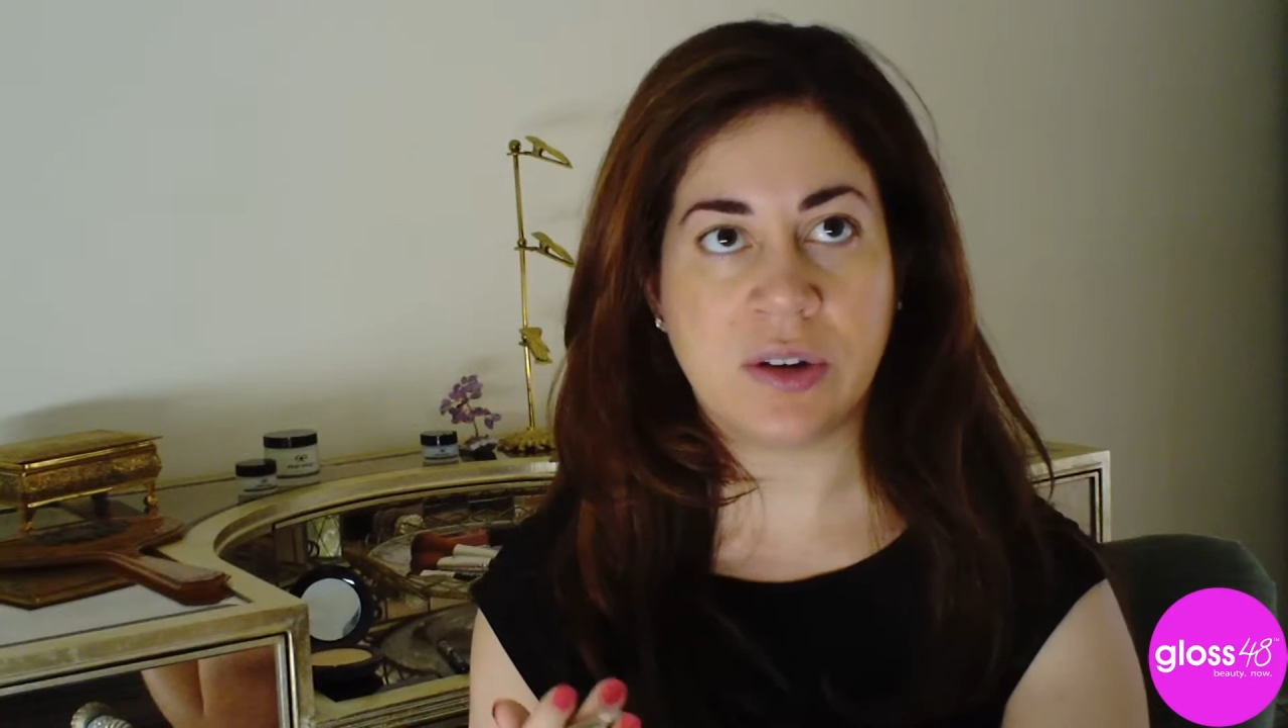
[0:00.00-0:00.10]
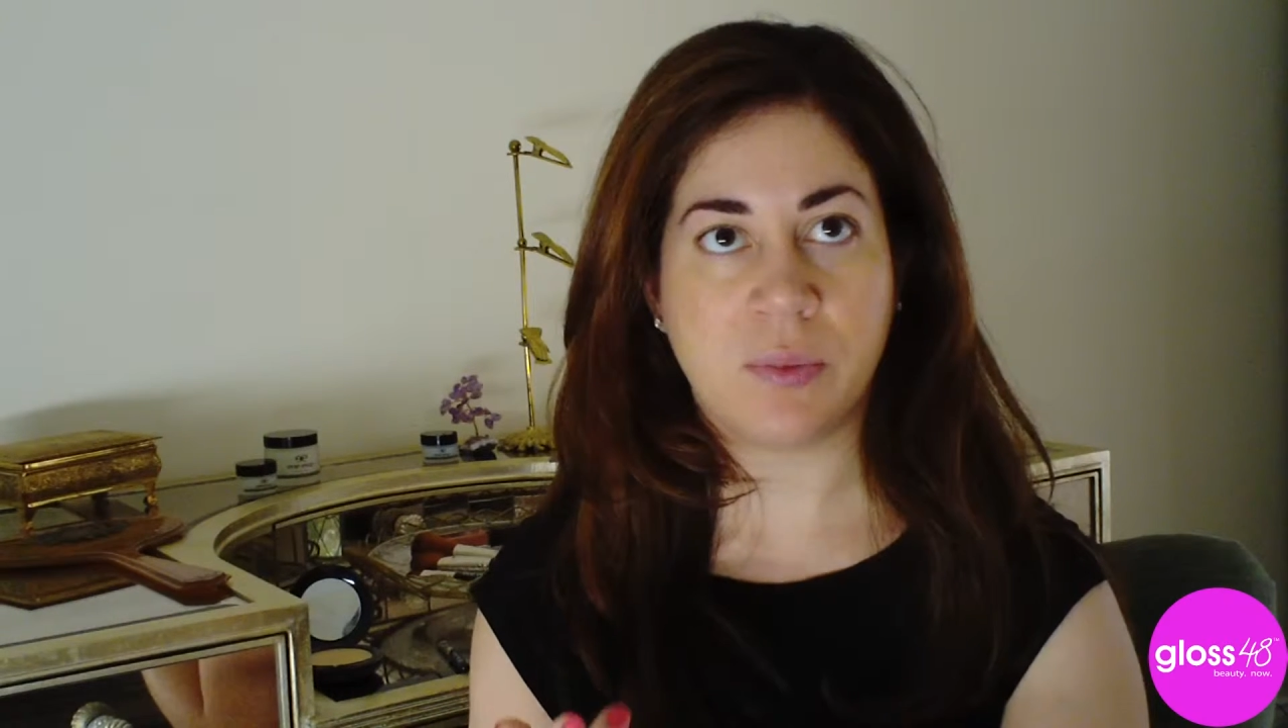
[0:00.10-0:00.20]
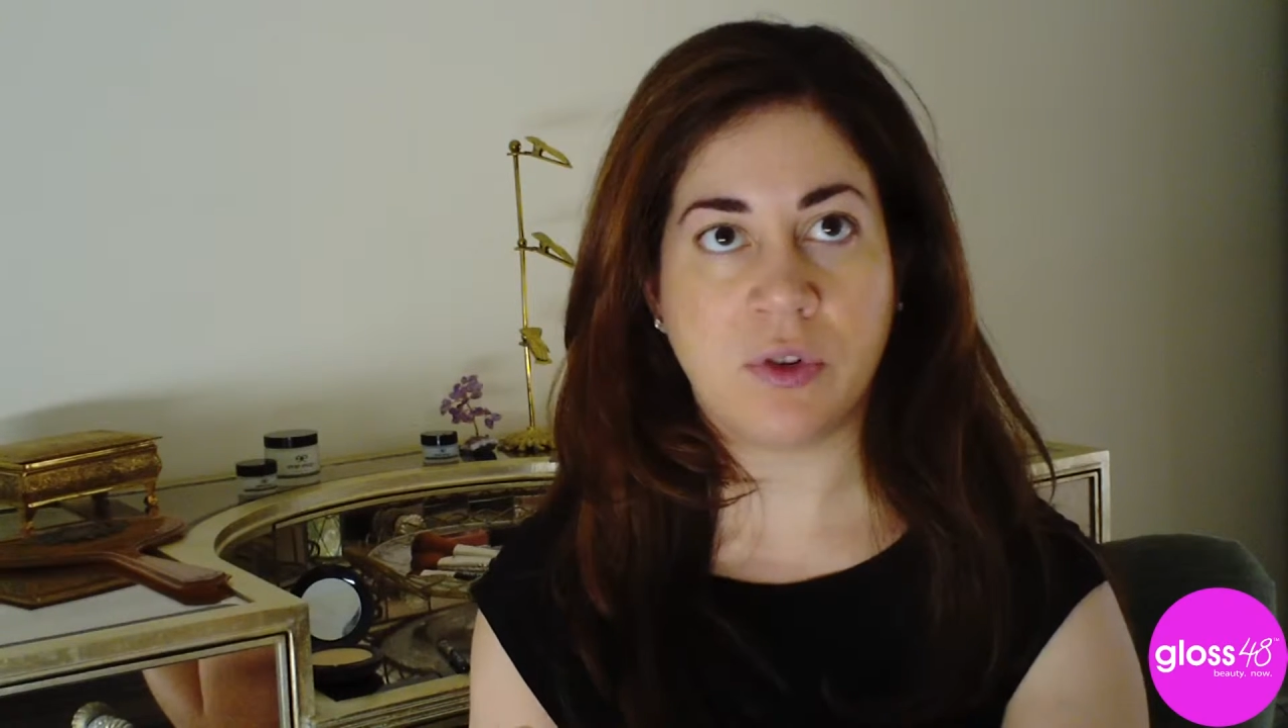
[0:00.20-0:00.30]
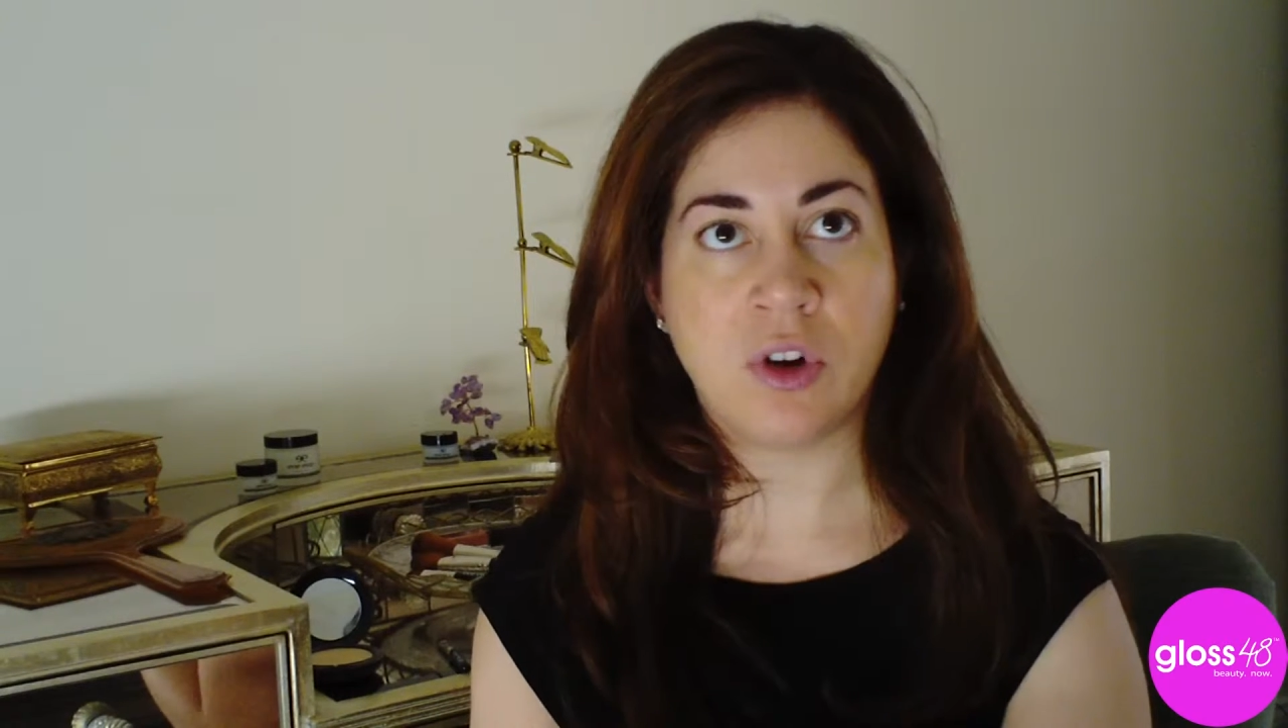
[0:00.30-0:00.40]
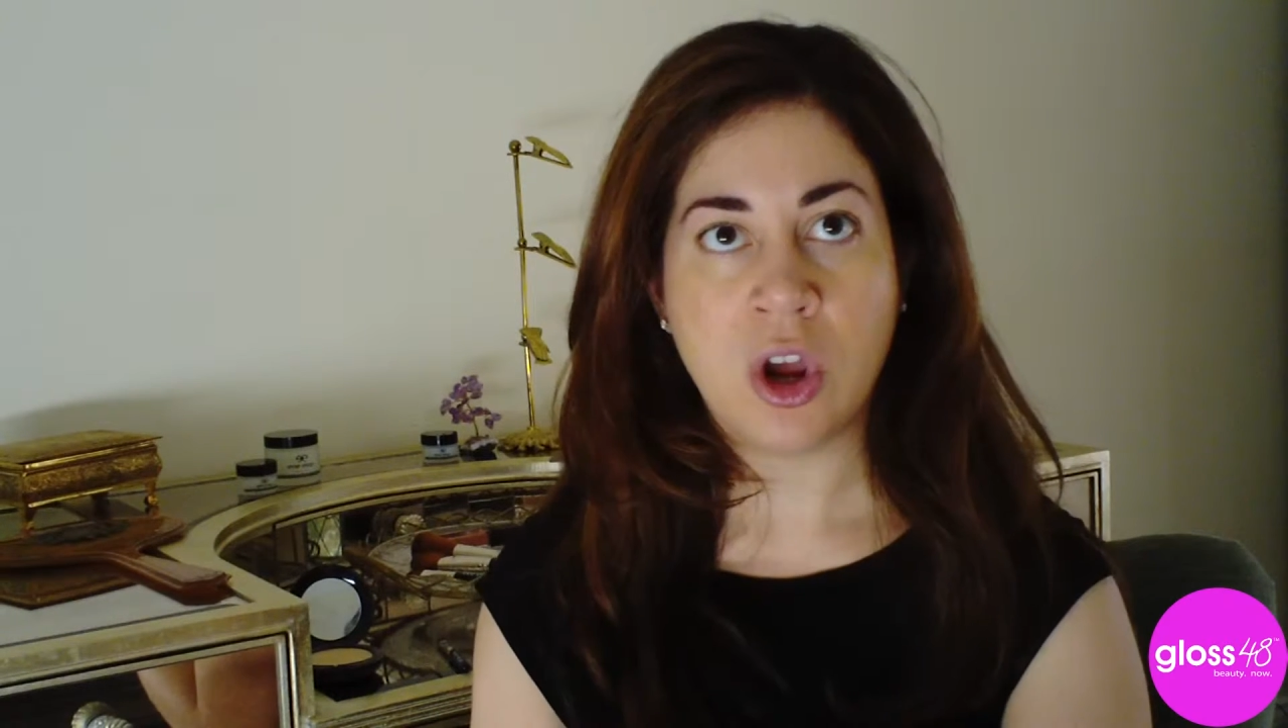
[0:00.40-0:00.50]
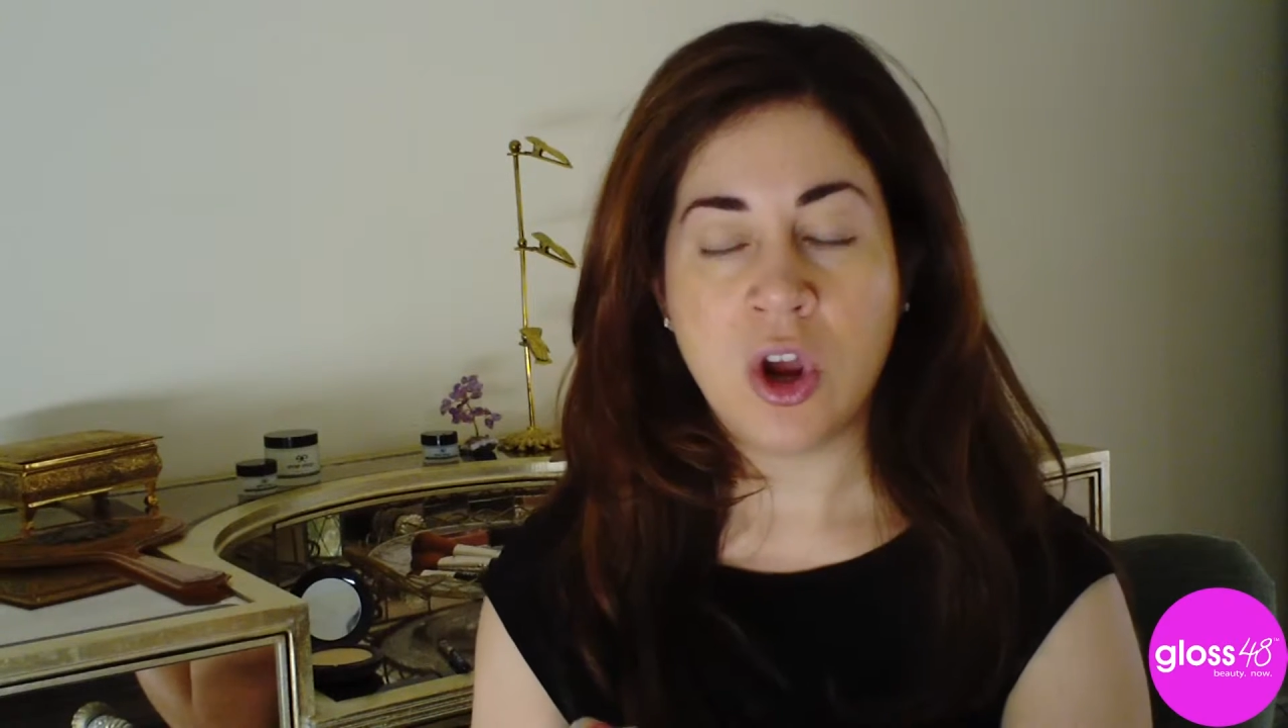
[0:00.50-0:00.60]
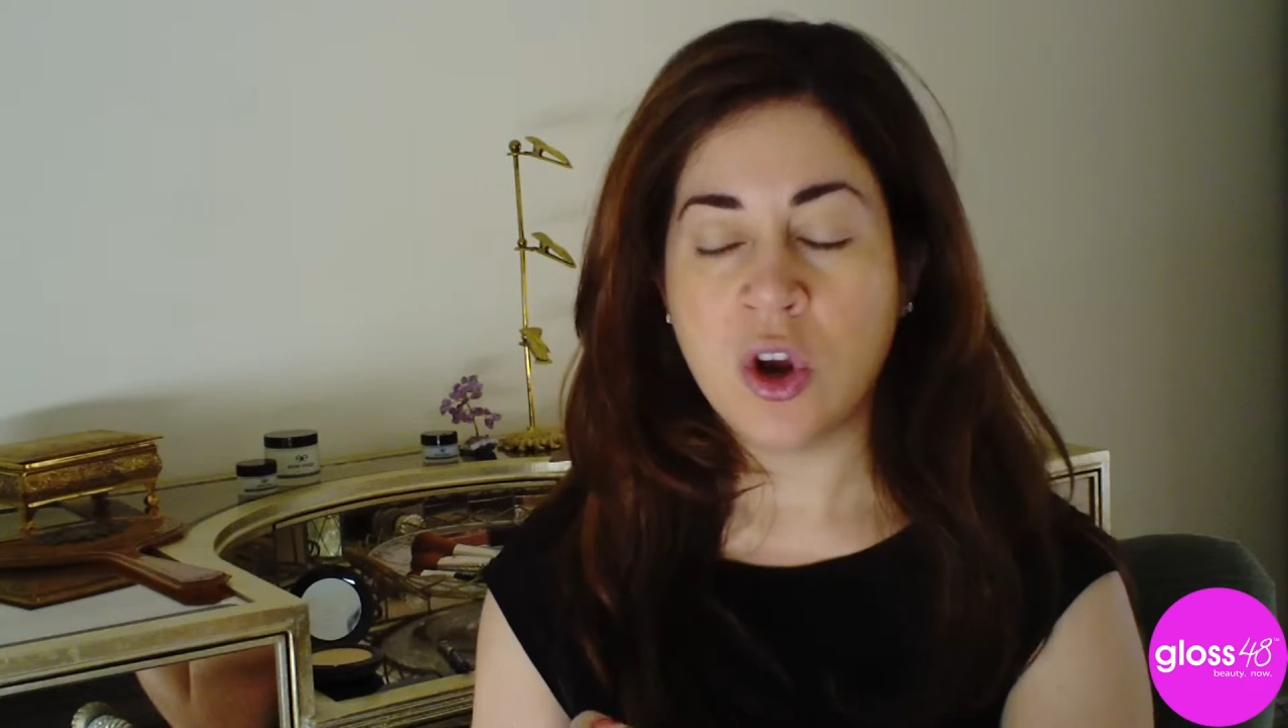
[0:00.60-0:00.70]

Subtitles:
stippled.